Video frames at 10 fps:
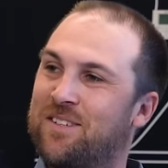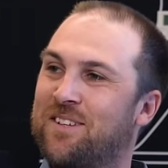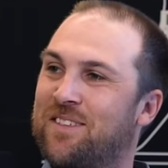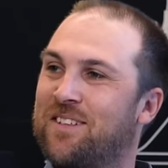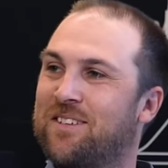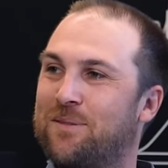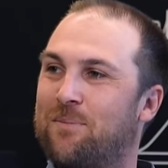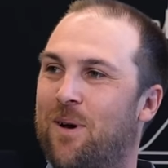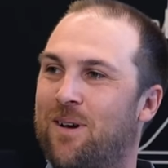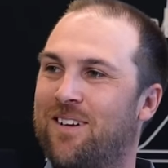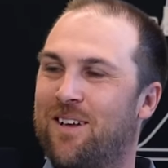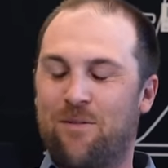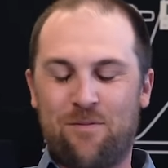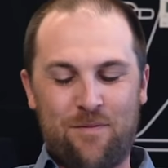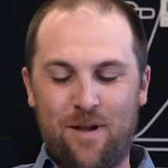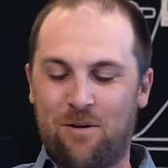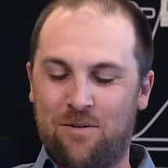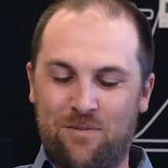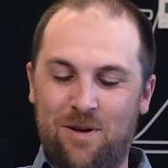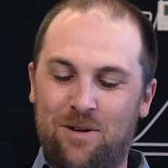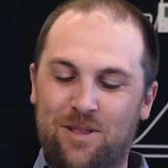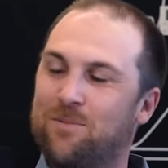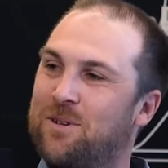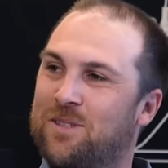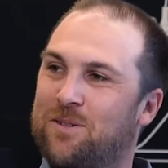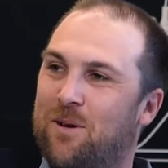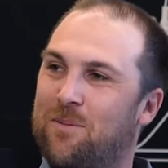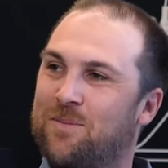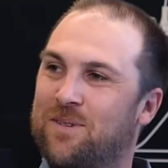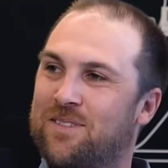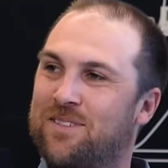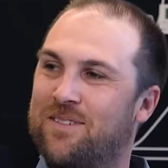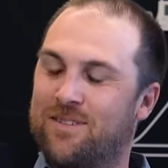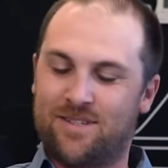And I think there's a very, very limited time. It's, mm.